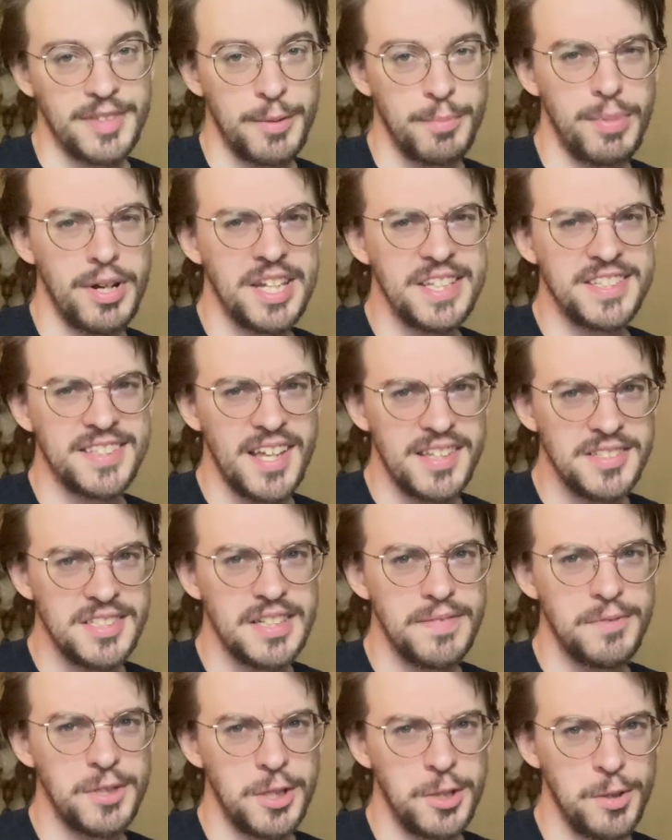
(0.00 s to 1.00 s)
But it's
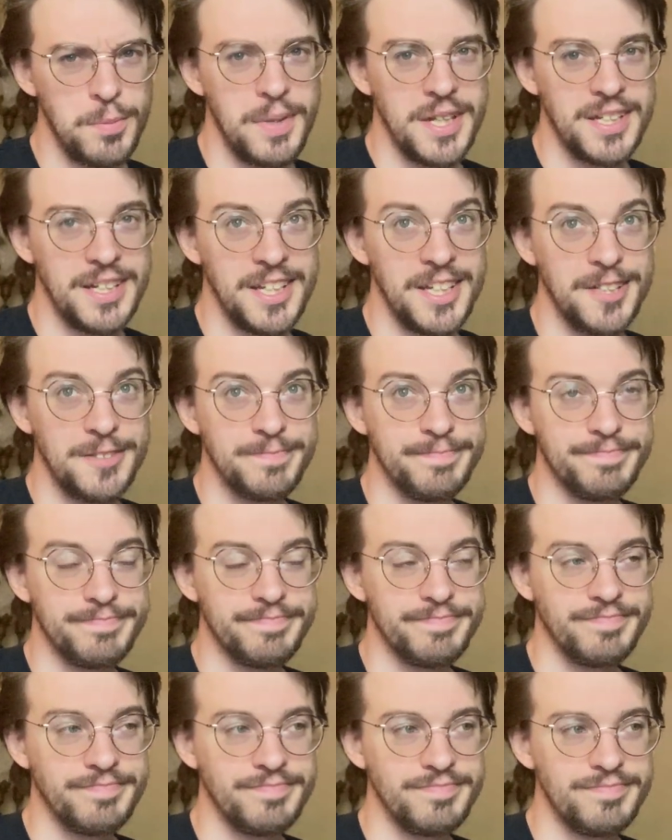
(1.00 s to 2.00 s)
sensitive to humidity.
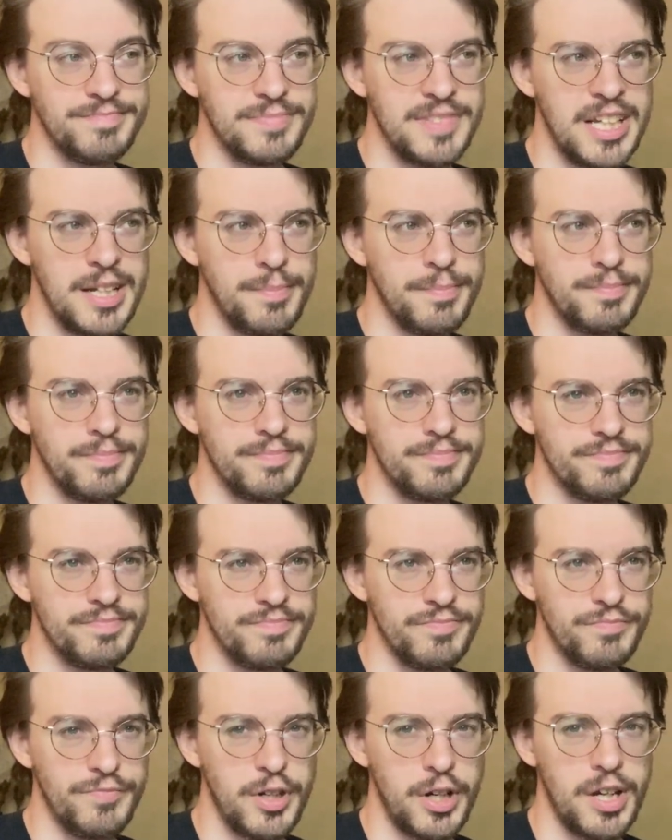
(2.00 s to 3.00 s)
I'm
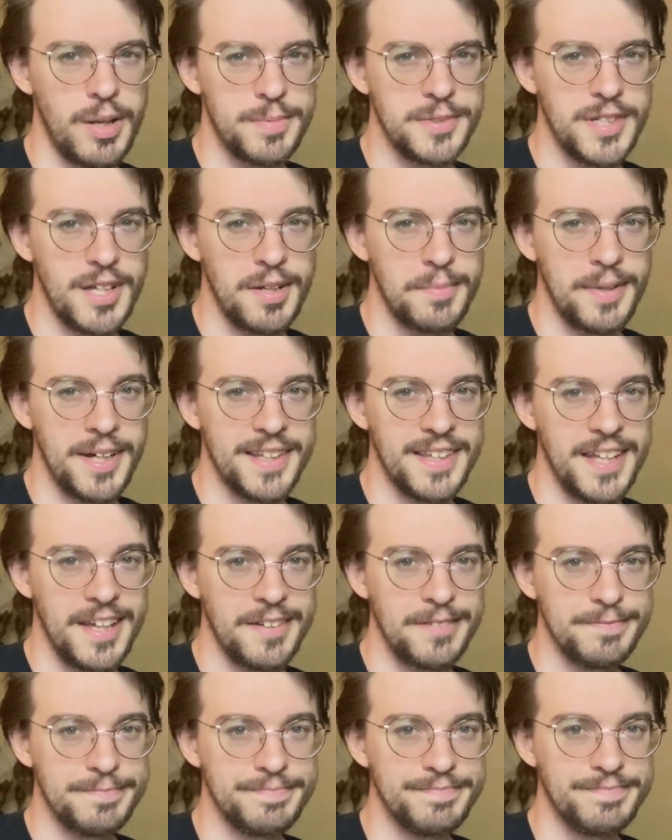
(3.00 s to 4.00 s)
very upset about that.
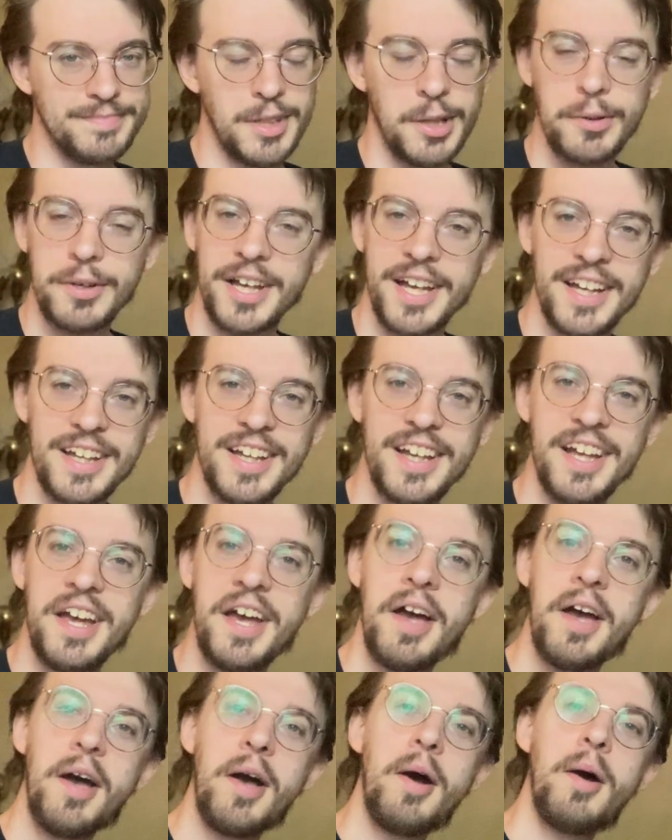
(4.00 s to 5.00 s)
Okay.
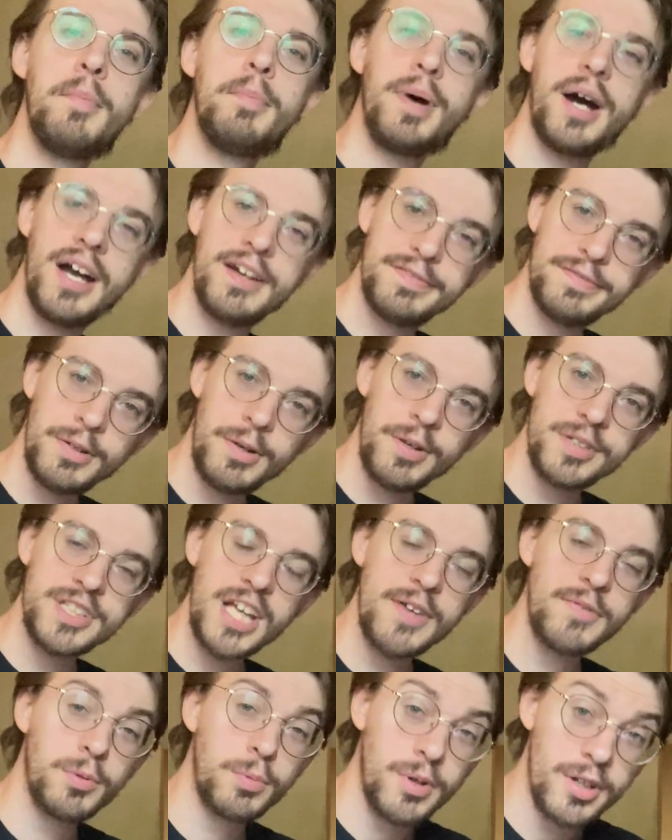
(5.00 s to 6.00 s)
Bye, folks.
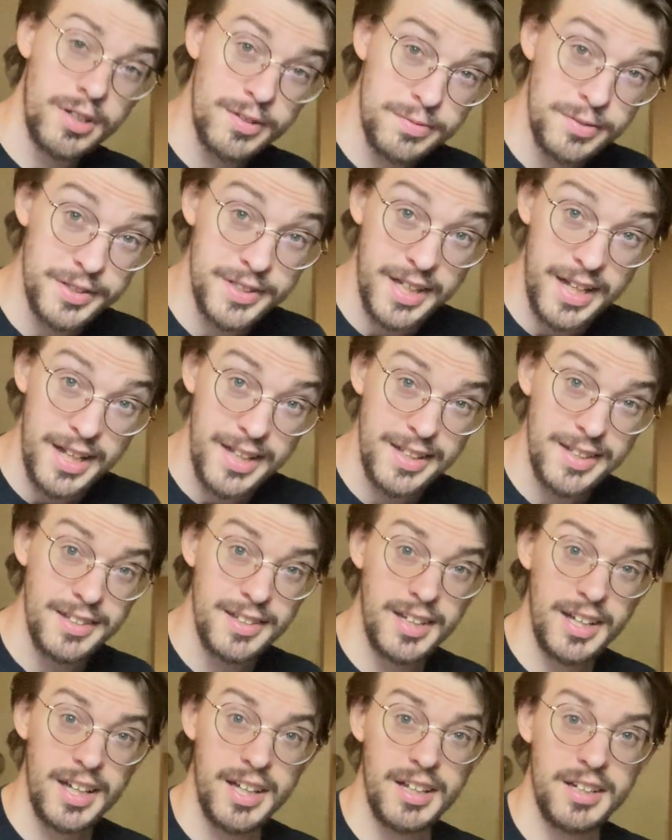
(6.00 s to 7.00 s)
Have a wonderful day,
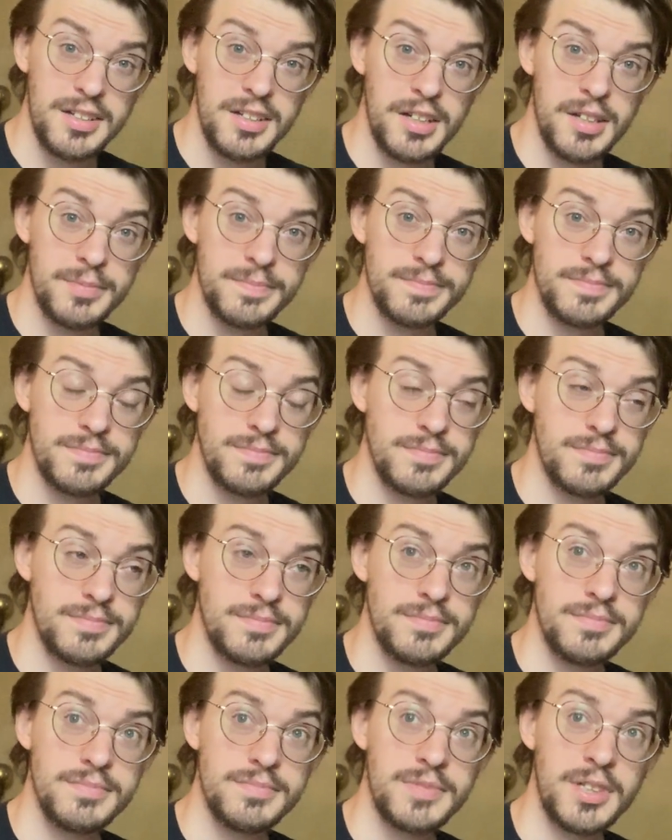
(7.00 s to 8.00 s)
and
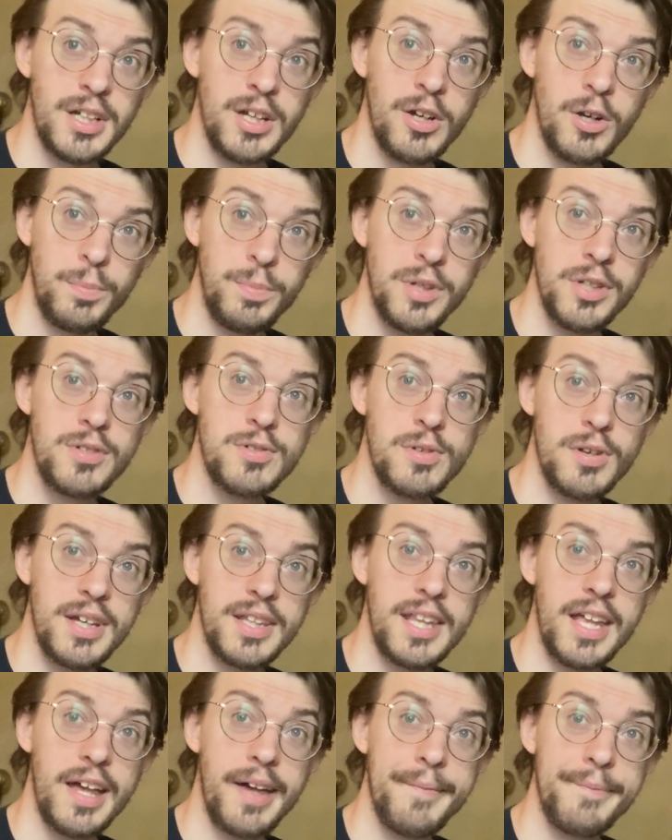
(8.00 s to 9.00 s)
hope you enjoyed
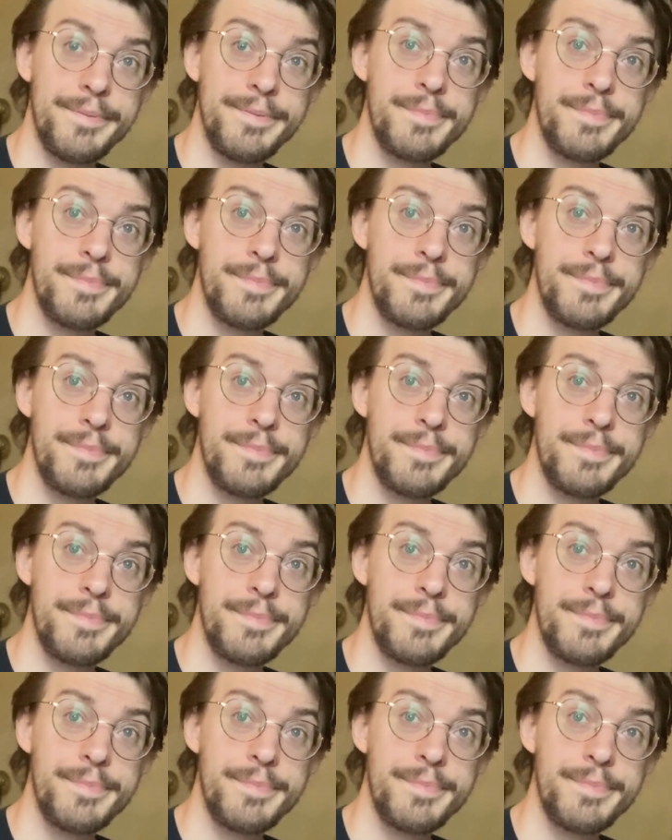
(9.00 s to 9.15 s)
that